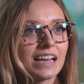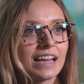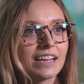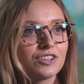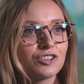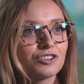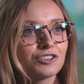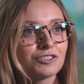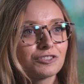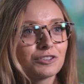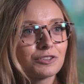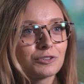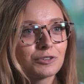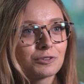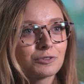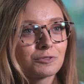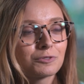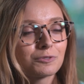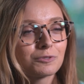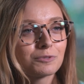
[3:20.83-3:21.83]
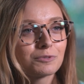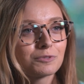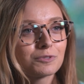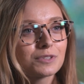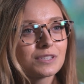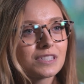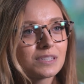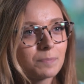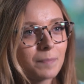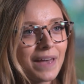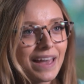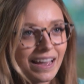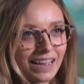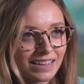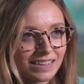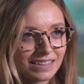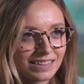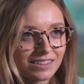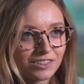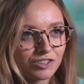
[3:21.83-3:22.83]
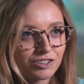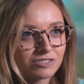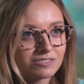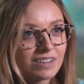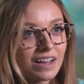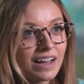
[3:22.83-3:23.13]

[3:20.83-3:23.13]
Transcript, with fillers: and you're a little speck in their